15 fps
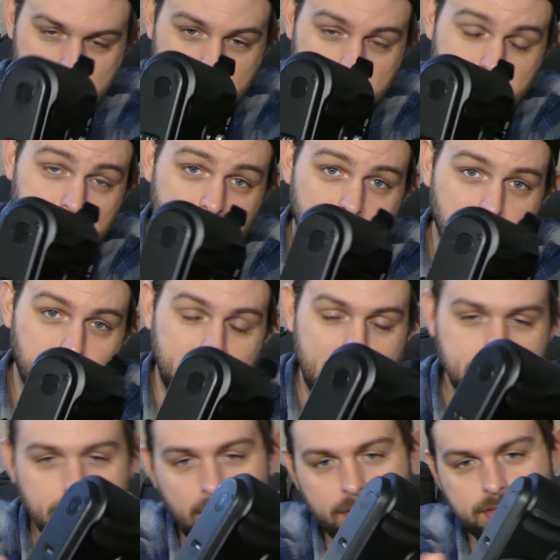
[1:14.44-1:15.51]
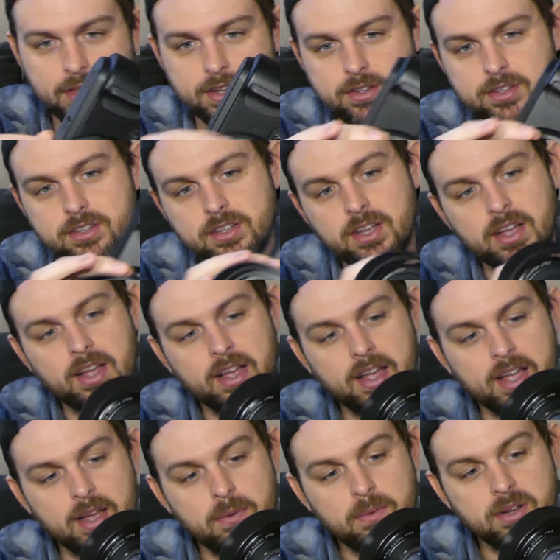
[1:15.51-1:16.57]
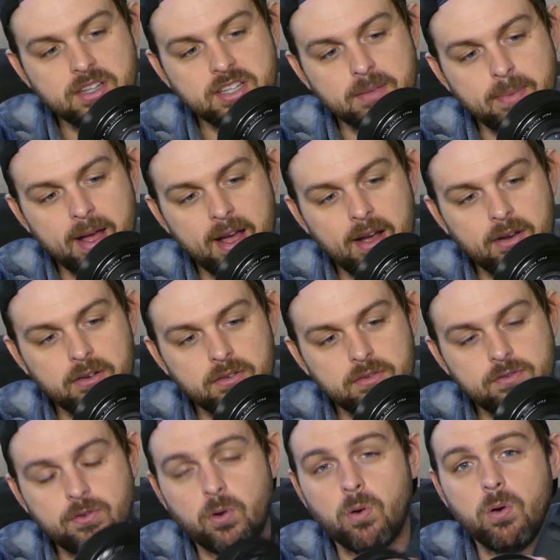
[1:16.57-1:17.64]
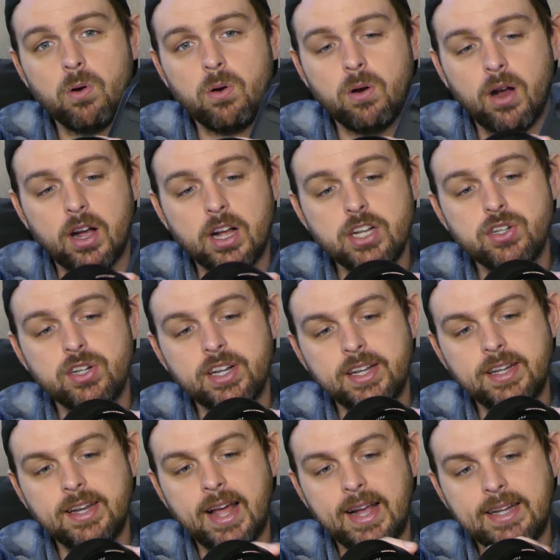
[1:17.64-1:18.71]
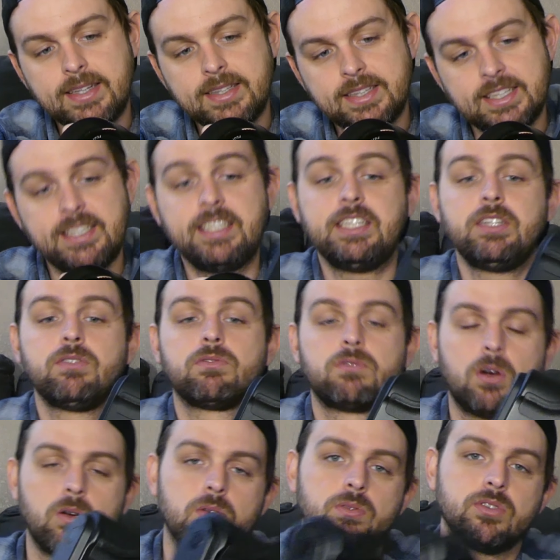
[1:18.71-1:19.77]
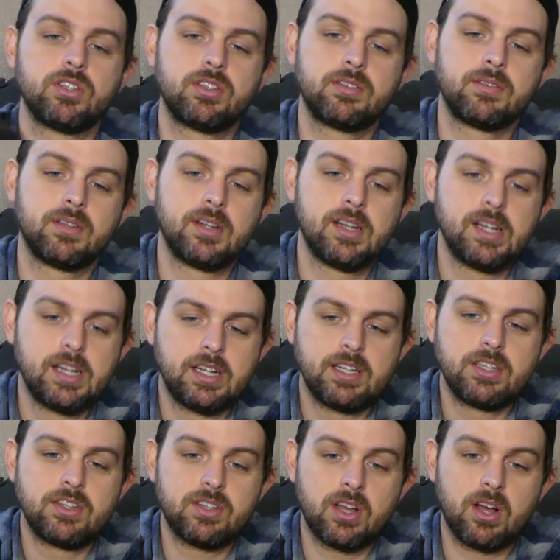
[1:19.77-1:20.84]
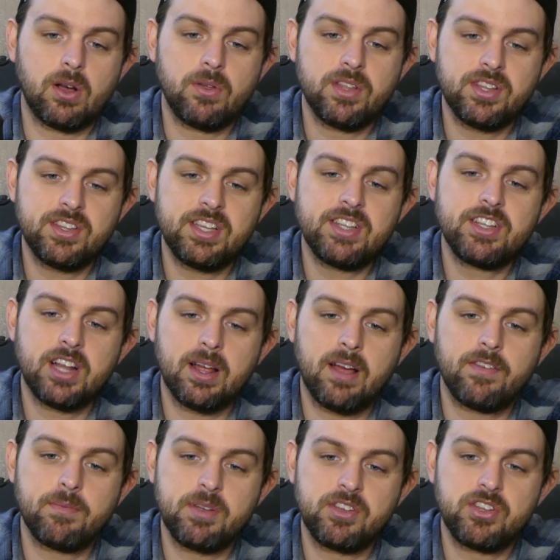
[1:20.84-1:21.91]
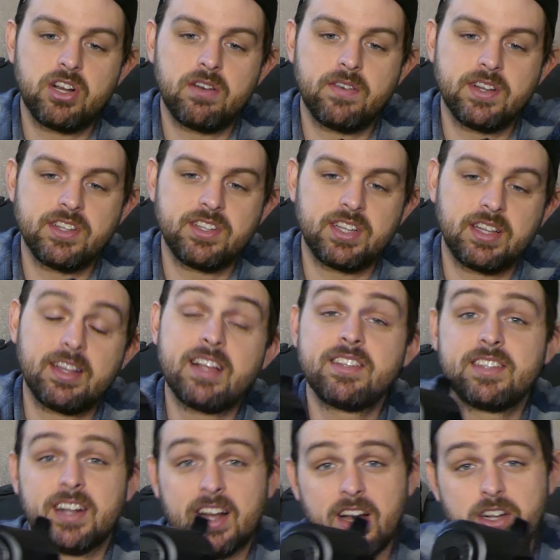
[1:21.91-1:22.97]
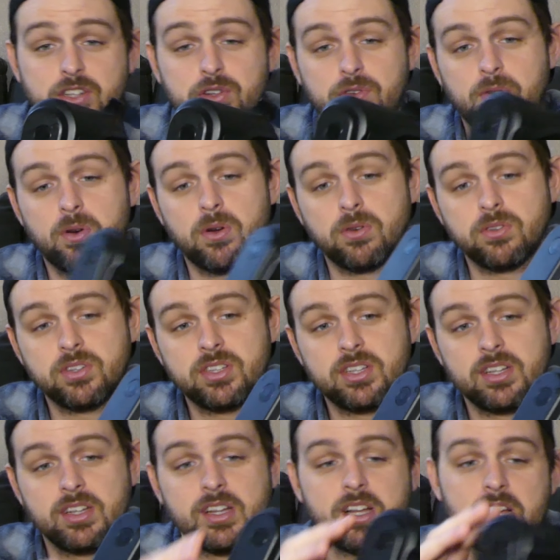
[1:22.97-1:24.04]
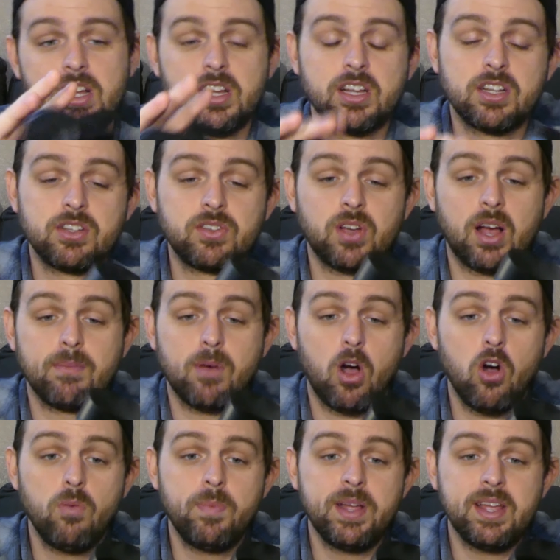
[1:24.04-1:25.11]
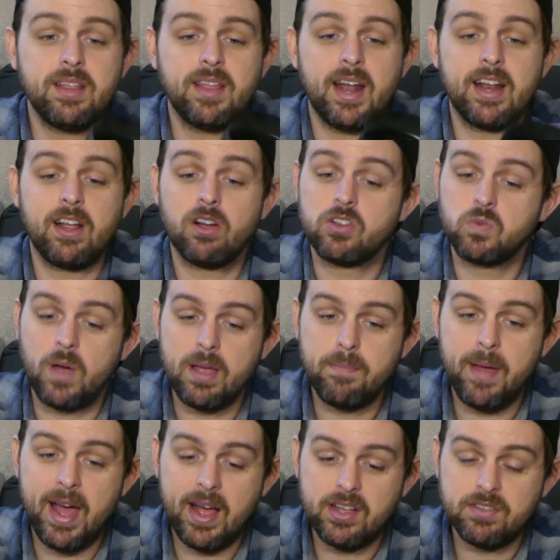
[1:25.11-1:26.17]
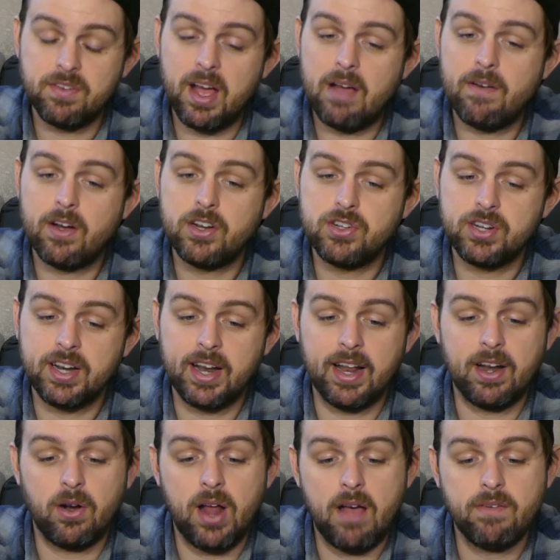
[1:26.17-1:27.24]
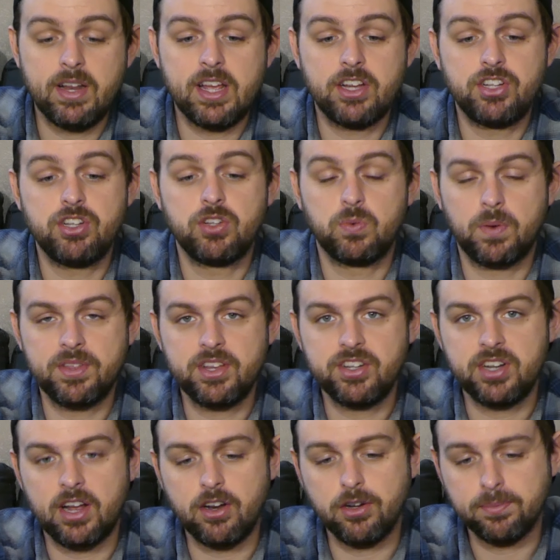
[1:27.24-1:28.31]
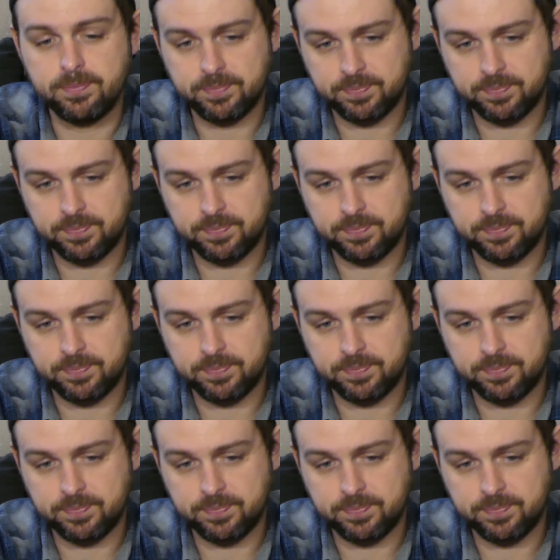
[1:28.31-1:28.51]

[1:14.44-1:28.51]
So when I bought this, it was about 419 rolls. So this thing is going to have to be serviced in less than 100 rolls. So I'm hoping that it goes way past 500 and I don't have any issues with the shutter,